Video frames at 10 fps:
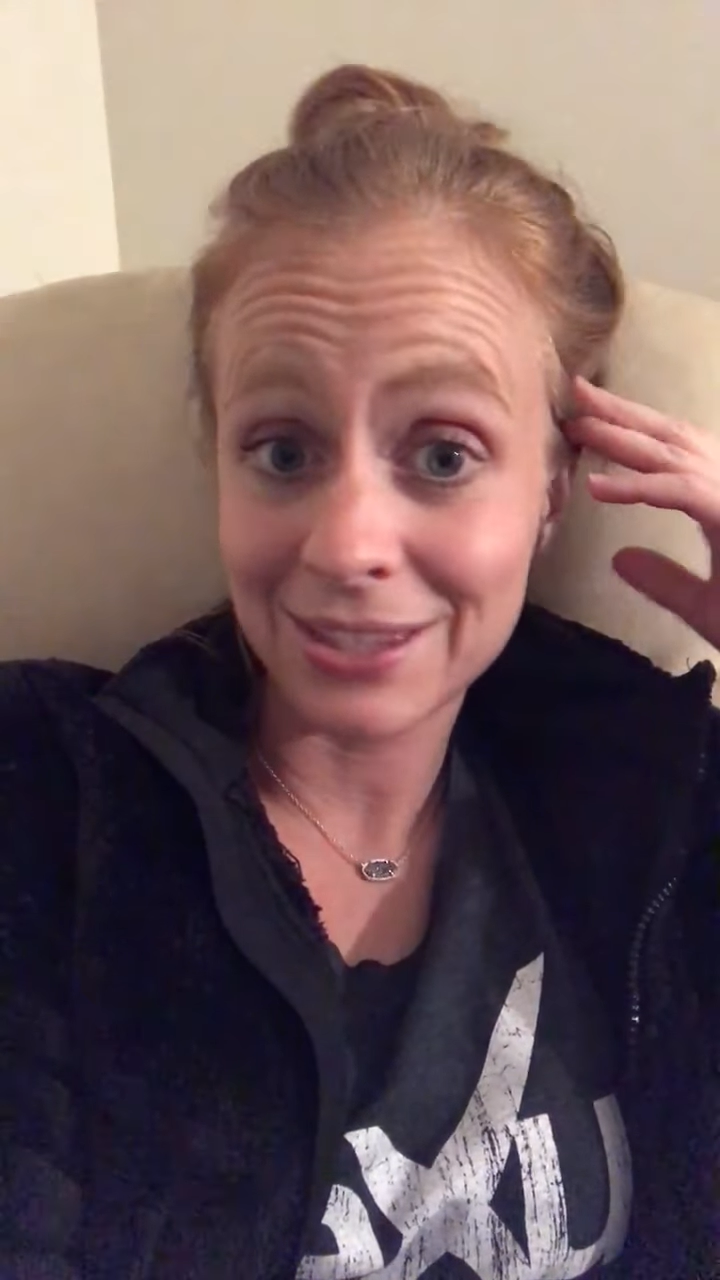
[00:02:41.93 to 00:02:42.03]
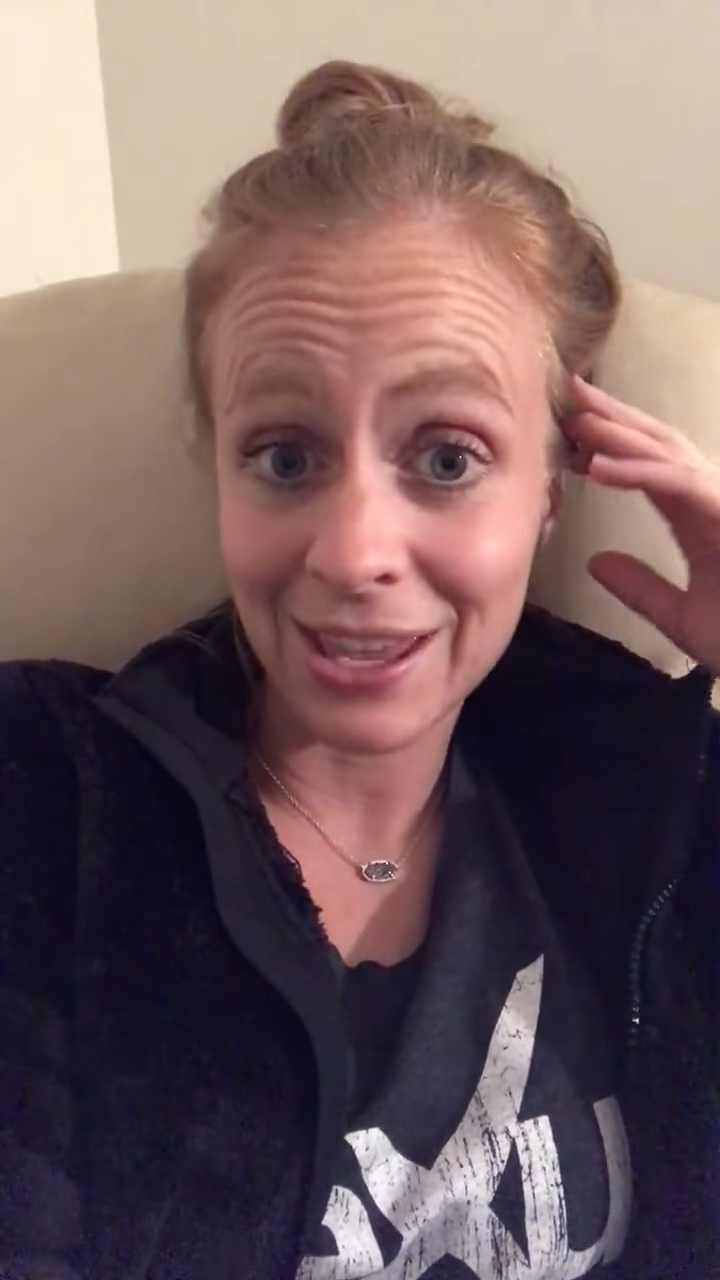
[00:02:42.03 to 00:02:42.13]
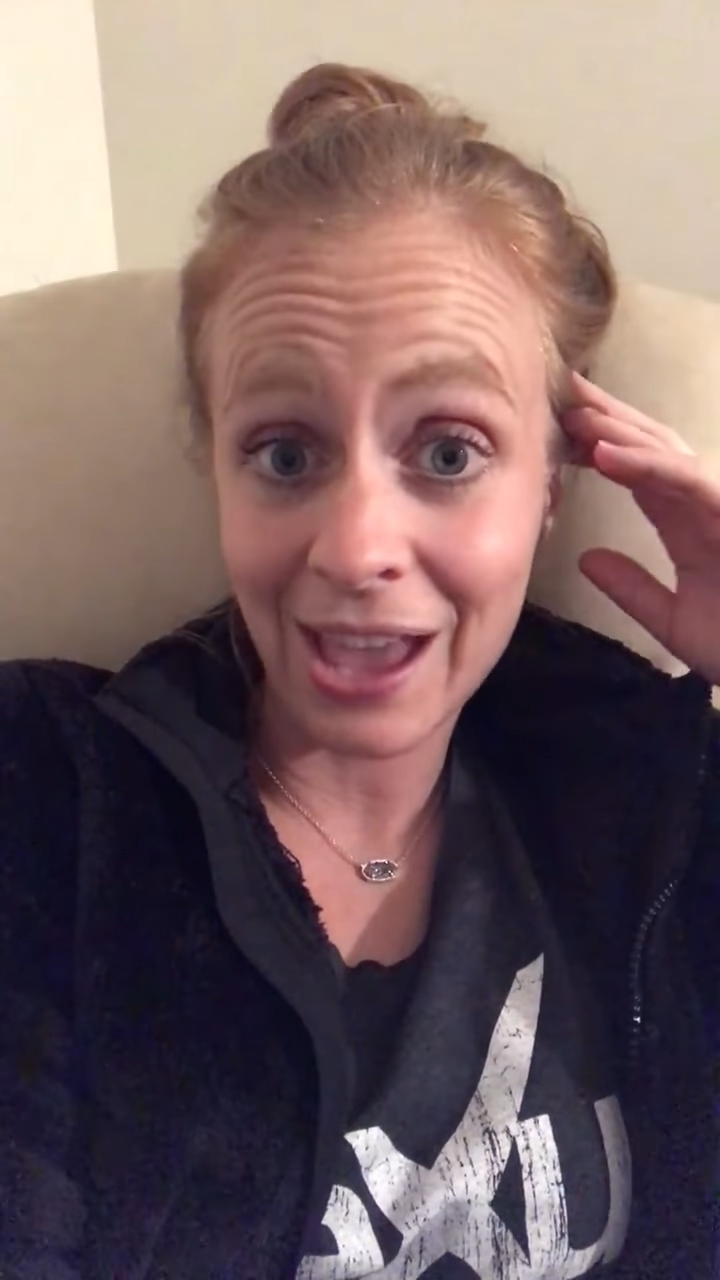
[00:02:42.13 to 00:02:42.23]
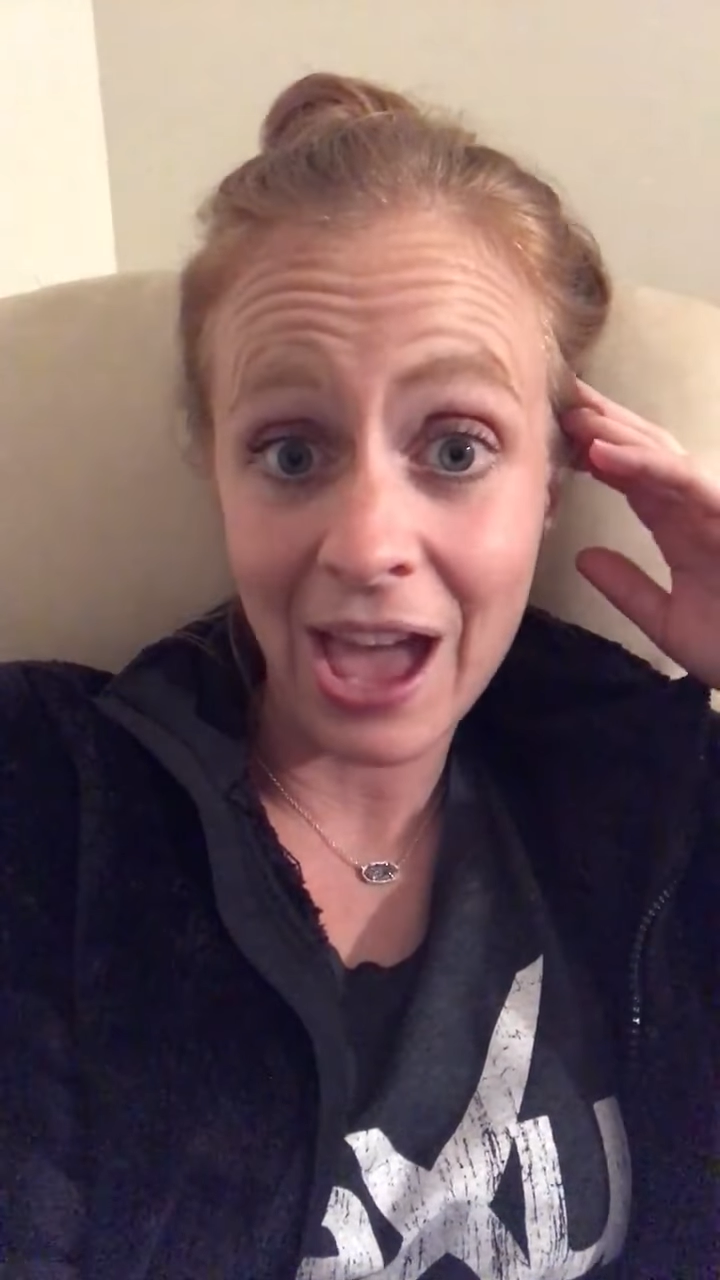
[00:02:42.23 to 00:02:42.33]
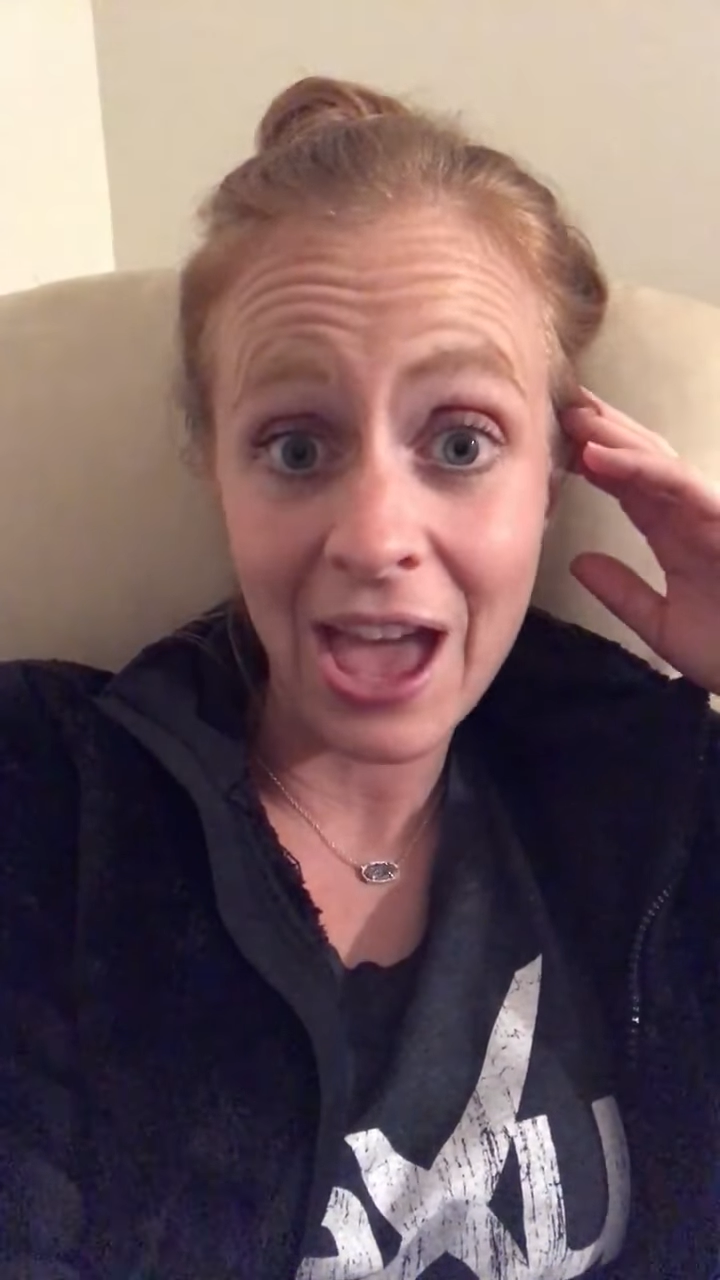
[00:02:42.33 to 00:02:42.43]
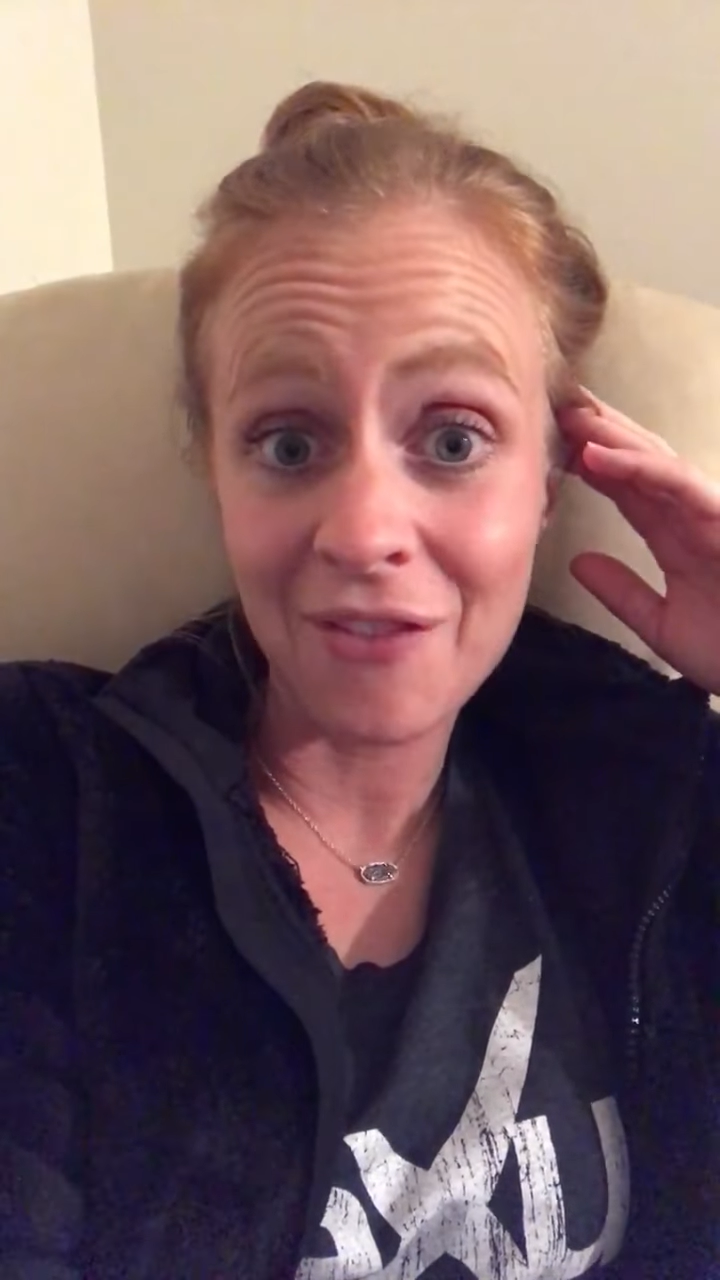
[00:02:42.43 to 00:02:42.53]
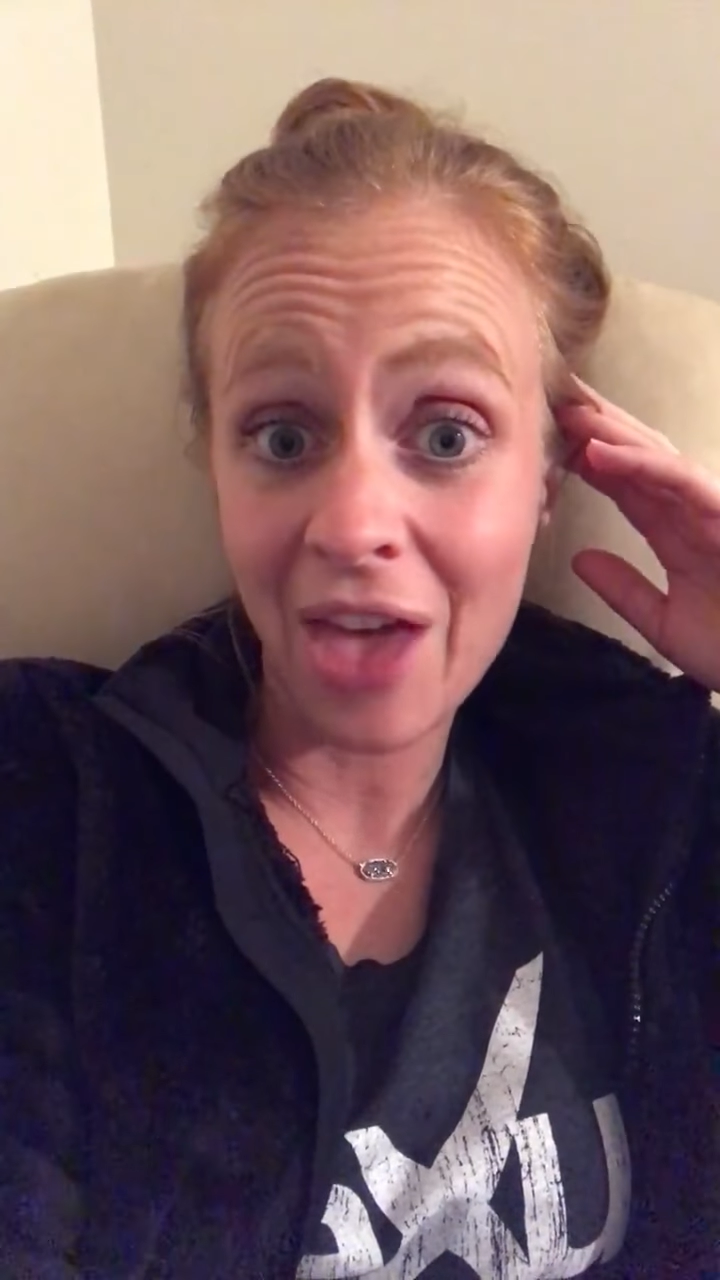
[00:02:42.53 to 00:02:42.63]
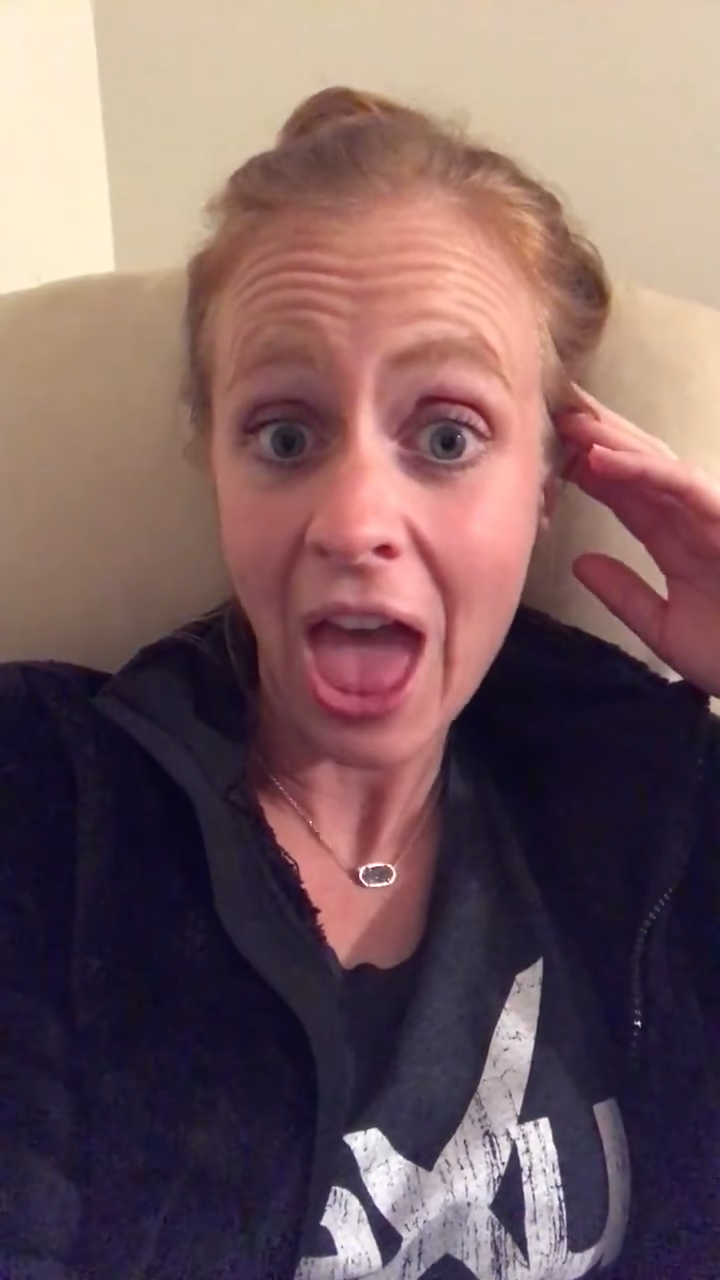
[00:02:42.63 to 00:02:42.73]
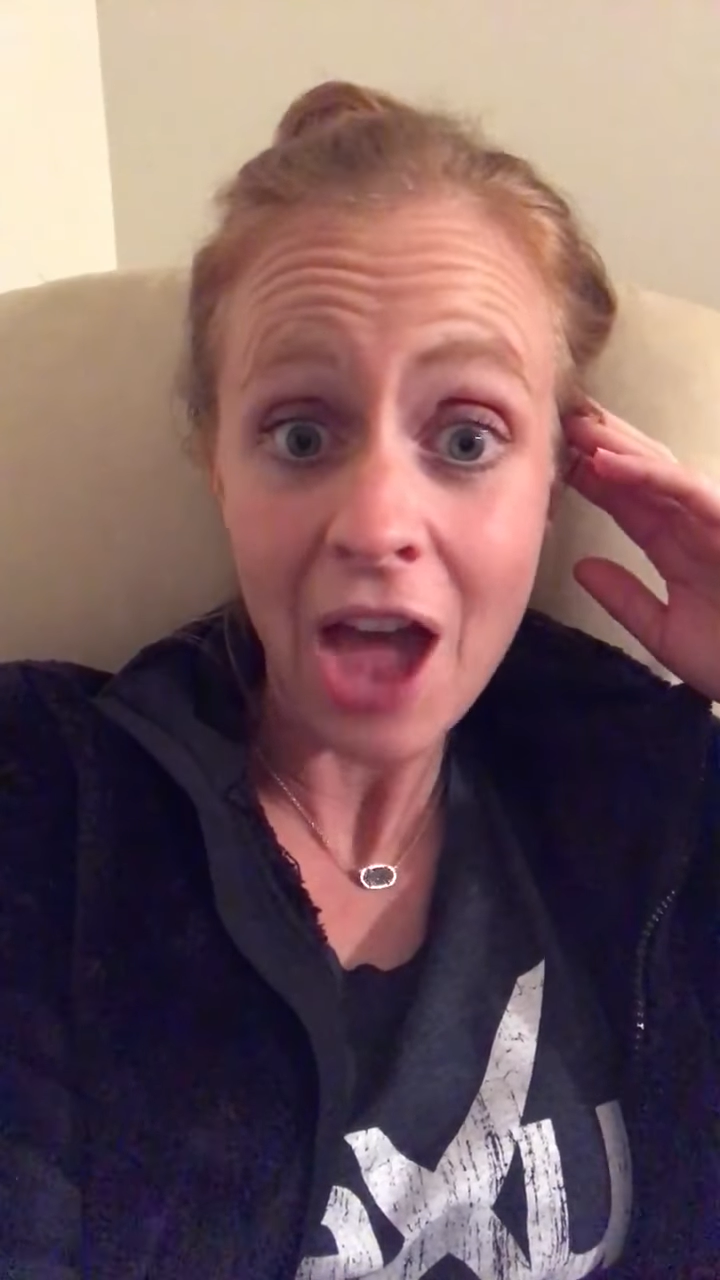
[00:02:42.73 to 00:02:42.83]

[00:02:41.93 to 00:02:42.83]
thing I have